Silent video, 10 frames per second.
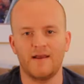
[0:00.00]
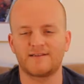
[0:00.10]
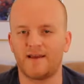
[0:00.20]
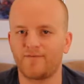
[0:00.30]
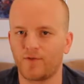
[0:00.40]

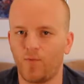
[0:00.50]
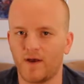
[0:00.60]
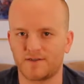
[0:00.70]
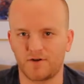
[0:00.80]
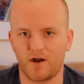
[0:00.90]
Same for the
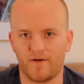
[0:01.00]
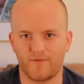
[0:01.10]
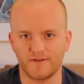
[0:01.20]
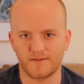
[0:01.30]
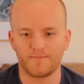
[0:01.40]
Western
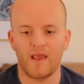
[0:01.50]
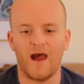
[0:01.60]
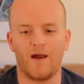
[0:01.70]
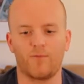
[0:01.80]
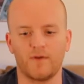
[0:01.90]
Conference.
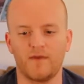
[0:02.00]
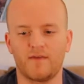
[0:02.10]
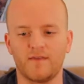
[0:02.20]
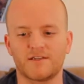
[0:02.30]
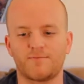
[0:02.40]
I really
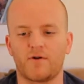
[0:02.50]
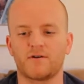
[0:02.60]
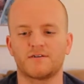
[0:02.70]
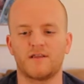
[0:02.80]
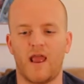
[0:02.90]
think the
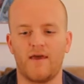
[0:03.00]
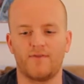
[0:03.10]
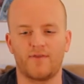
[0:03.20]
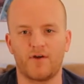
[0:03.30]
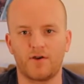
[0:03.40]
Spurs and
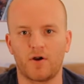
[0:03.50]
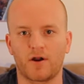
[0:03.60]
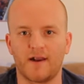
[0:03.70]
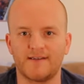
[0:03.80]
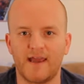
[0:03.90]
the Thunder are
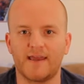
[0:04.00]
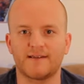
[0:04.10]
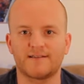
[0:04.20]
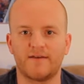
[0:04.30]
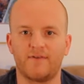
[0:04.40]
going to take it
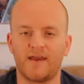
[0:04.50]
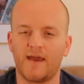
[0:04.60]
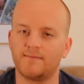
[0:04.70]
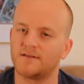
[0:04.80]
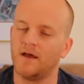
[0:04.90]
to 7
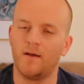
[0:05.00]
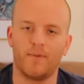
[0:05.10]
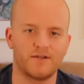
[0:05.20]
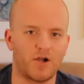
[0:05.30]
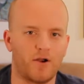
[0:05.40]
games,
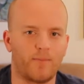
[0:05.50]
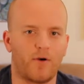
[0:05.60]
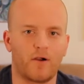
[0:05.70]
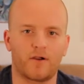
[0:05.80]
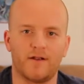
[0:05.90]
but Tony
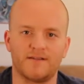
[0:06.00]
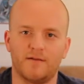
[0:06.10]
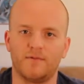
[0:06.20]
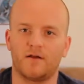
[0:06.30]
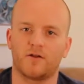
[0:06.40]
Parker and
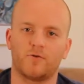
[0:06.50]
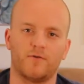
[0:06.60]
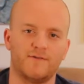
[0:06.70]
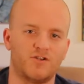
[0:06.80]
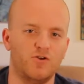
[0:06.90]
Tim Duncan are
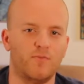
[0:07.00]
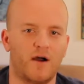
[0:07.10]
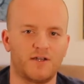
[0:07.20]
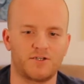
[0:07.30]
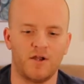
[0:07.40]
going to be too
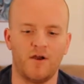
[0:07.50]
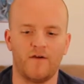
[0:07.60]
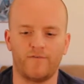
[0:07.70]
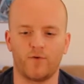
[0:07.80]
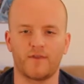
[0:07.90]
much
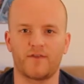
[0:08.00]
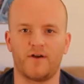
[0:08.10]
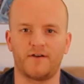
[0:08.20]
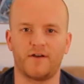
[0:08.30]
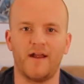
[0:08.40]
for the
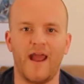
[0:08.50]
Thunder,